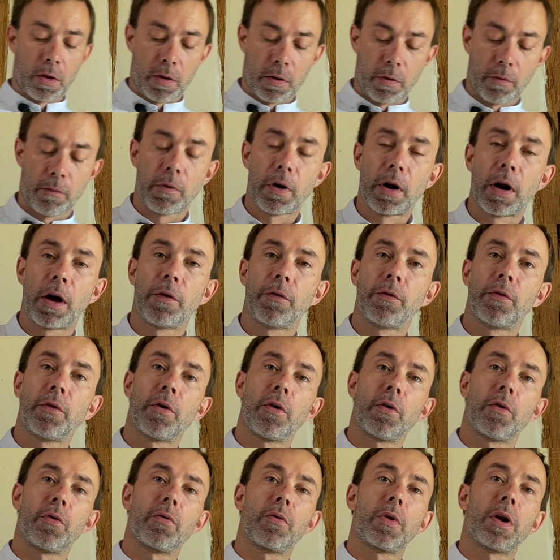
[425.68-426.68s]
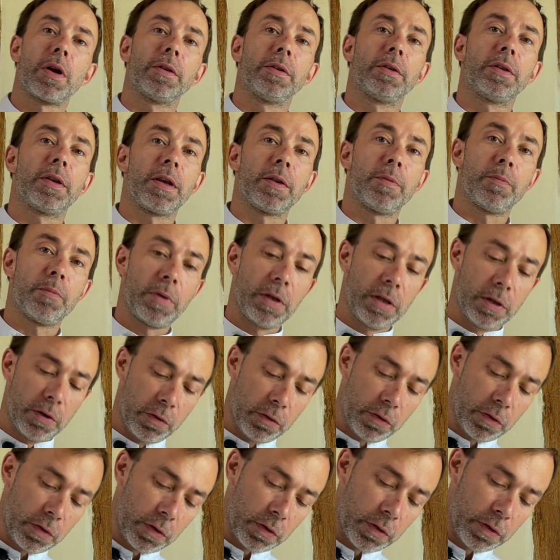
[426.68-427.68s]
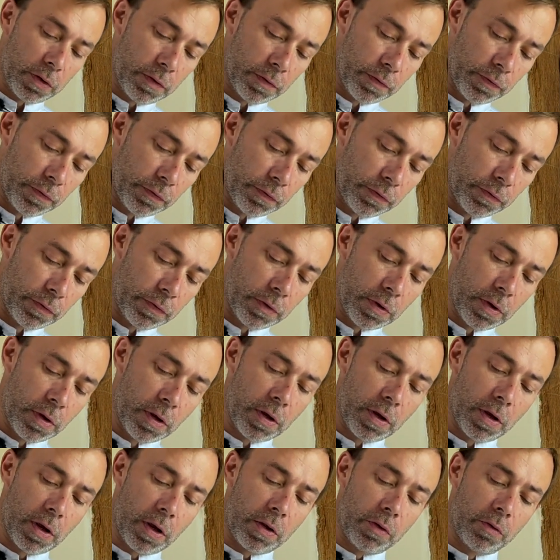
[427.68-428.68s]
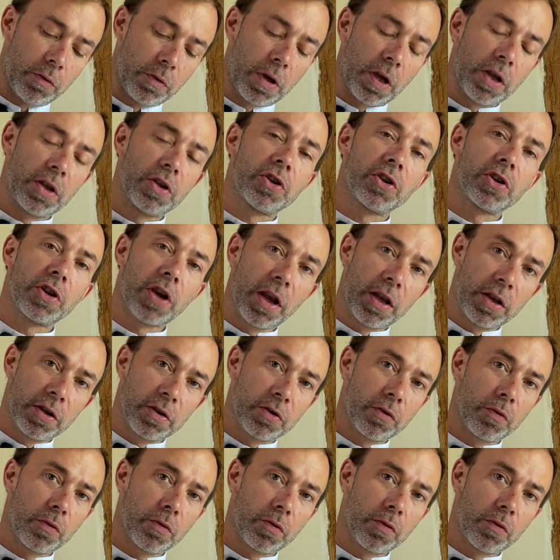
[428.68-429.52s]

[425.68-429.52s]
for around 10 minutes, and you can change the